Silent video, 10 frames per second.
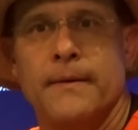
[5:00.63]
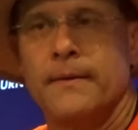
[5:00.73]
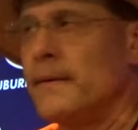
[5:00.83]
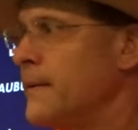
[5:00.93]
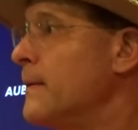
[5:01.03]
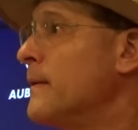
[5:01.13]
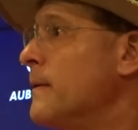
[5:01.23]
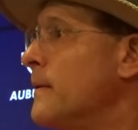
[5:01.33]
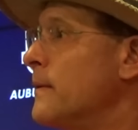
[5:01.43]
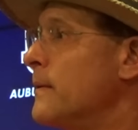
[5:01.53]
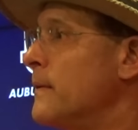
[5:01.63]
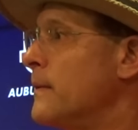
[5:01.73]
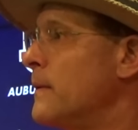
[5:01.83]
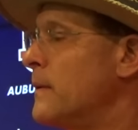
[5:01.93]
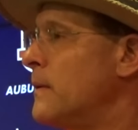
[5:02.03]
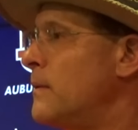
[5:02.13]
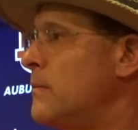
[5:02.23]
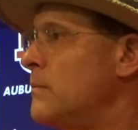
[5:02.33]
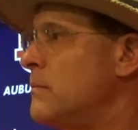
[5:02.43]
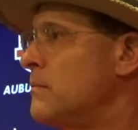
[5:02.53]
was today's scrimmage for the freshmen?
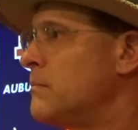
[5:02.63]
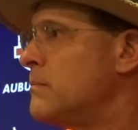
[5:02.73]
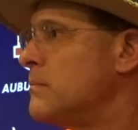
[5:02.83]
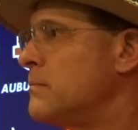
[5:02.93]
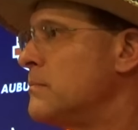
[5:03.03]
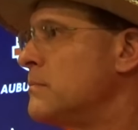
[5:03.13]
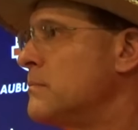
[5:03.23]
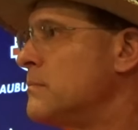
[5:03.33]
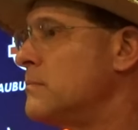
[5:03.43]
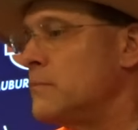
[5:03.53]
Is this the point where you start?